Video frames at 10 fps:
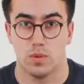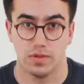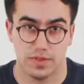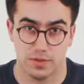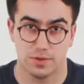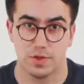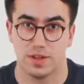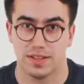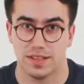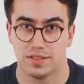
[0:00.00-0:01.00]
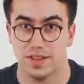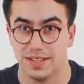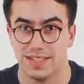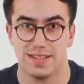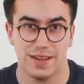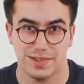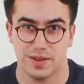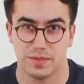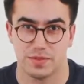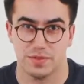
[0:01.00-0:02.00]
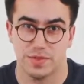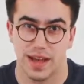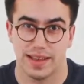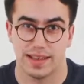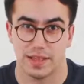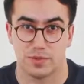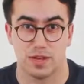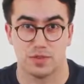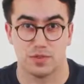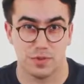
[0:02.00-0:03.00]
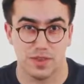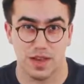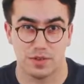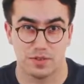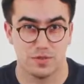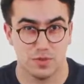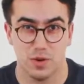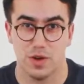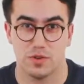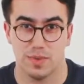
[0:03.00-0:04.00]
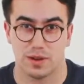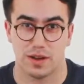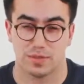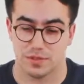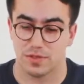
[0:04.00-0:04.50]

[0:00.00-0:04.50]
One of these also contains 99 grams of fat, as well as 3,400 milligrams of